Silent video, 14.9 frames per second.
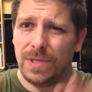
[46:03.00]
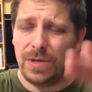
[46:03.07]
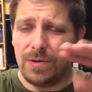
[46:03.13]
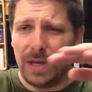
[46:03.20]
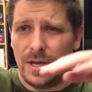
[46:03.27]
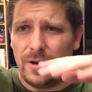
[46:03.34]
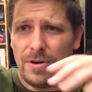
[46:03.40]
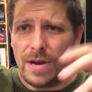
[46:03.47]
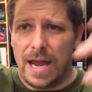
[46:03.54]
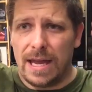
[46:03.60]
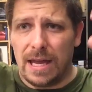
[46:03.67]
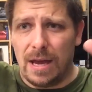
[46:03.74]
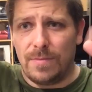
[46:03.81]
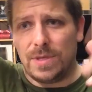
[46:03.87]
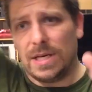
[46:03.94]
so that you're
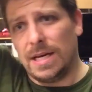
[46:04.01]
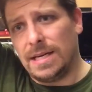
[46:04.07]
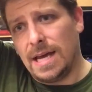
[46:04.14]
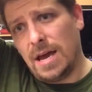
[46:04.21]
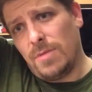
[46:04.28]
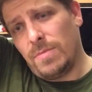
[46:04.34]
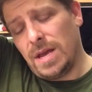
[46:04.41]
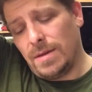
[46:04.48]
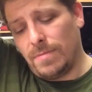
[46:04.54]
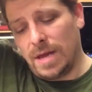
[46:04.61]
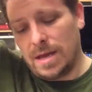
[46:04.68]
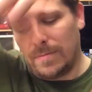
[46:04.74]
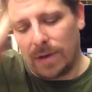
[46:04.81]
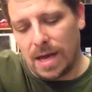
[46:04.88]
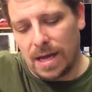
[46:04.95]
hanging upside down, bang,
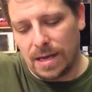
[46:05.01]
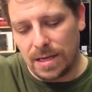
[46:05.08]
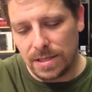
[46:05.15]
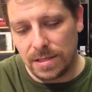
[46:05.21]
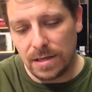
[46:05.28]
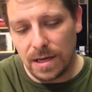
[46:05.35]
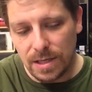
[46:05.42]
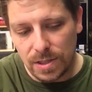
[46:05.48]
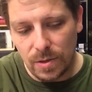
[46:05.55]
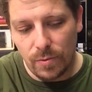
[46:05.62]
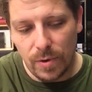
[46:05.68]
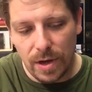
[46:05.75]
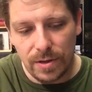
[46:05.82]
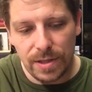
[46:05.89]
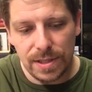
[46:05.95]
bang, bang. It's a
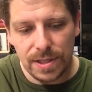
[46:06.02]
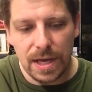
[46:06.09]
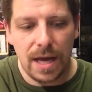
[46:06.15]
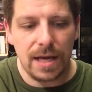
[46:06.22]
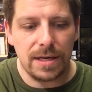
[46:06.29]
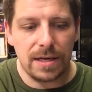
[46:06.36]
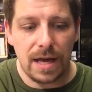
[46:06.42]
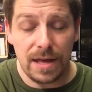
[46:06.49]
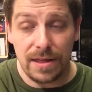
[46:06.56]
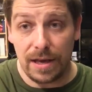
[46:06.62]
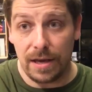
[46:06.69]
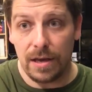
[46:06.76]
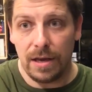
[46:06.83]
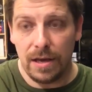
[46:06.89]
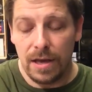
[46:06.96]
well-designed, I
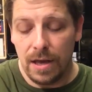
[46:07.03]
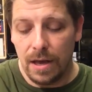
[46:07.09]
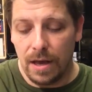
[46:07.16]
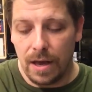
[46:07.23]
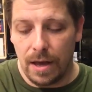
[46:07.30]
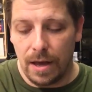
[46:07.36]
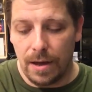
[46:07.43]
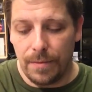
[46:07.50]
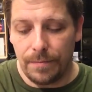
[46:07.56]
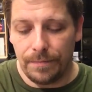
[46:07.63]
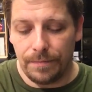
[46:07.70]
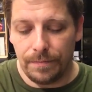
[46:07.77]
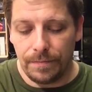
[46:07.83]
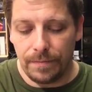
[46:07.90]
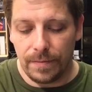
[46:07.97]
think,
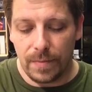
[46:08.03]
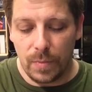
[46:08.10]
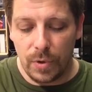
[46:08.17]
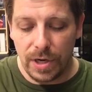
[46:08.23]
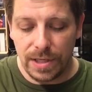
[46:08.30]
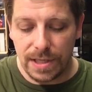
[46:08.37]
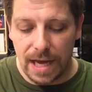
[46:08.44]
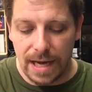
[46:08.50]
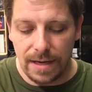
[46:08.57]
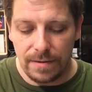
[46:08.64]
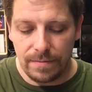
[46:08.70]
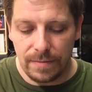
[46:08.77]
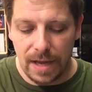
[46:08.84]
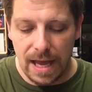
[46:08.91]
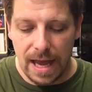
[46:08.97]
pretty tight
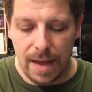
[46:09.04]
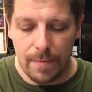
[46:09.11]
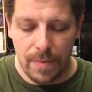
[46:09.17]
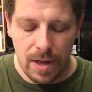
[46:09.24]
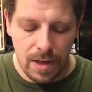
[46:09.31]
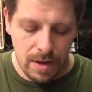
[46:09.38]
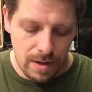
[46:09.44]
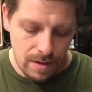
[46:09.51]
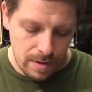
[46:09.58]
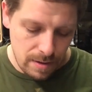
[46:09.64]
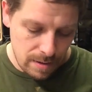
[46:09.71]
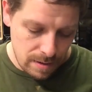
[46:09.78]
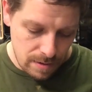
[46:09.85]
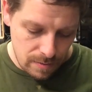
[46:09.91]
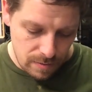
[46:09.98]
game.
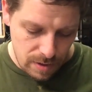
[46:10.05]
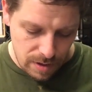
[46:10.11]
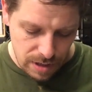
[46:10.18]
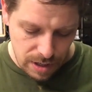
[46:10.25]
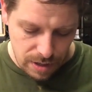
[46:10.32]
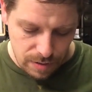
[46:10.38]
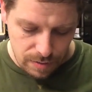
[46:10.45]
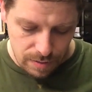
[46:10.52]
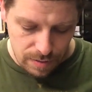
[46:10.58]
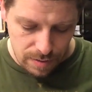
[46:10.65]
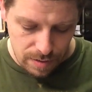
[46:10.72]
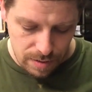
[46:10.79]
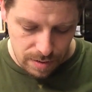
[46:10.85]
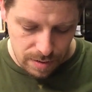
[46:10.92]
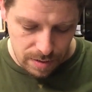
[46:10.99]
What are you?
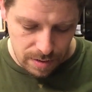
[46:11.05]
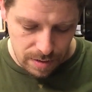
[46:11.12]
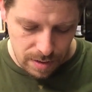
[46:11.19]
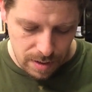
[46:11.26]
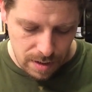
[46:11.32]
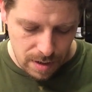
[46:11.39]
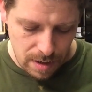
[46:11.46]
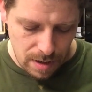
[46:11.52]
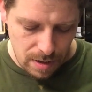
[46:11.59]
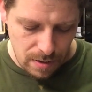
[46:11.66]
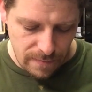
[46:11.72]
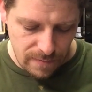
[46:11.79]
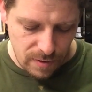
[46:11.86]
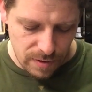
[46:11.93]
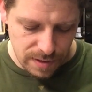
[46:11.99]
Oh,
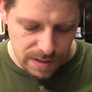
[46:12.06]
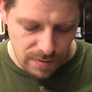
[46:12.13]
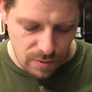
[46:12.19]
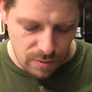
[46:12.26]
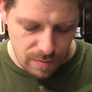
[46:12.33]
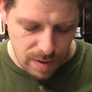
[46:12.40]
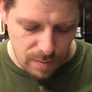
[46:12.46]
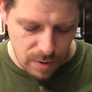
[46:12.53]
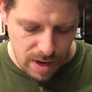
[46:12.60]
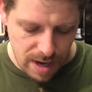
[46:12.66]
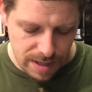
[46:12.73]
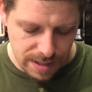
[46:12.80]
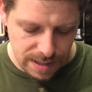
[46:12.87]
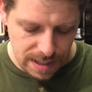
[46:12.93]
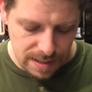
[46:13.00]
of course I won't remember how
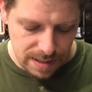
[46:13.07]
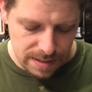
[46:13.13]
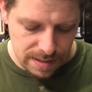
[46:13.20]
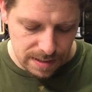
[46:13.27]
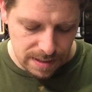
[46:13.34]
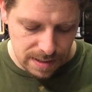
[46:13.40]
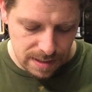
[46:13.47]
to say this.